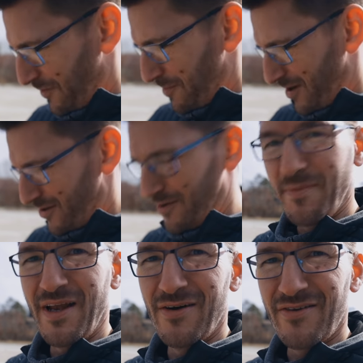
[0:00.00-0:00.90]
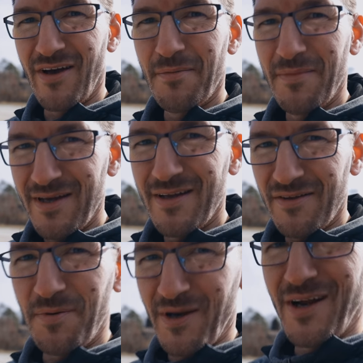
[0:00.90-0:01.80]
from 100 meters up,
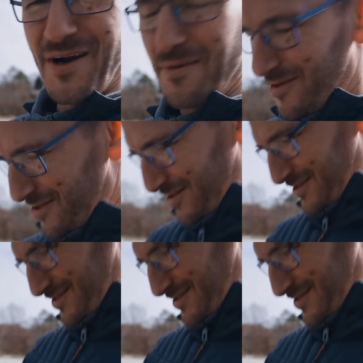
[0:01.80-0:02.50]
it's pretty garbage.